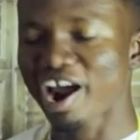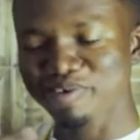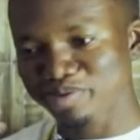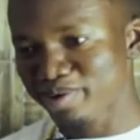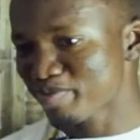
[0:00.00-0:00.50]
I
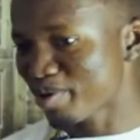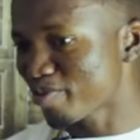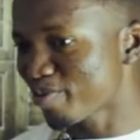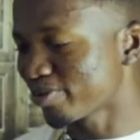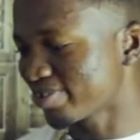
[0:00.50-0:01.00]
remember my
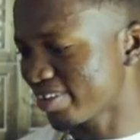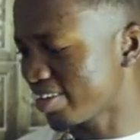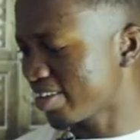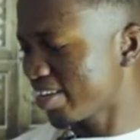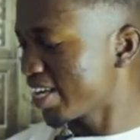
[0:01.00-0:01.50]
mom would
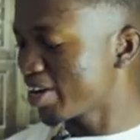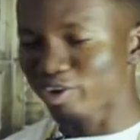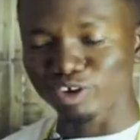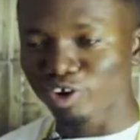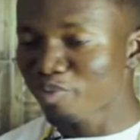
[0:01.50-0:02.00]
say,
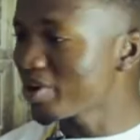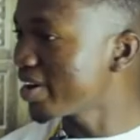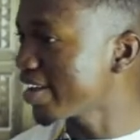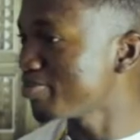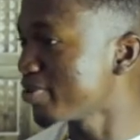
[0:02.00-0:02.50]
"You don't pay
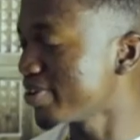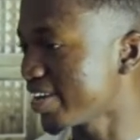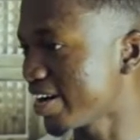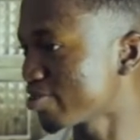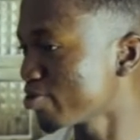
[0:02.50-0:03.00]
light bill in
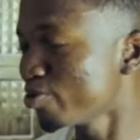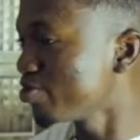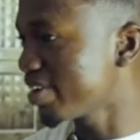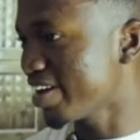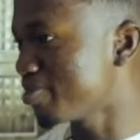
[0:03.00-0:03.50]
the house. Who
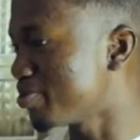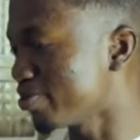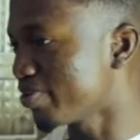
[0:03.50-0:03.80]
won't pay light bill?"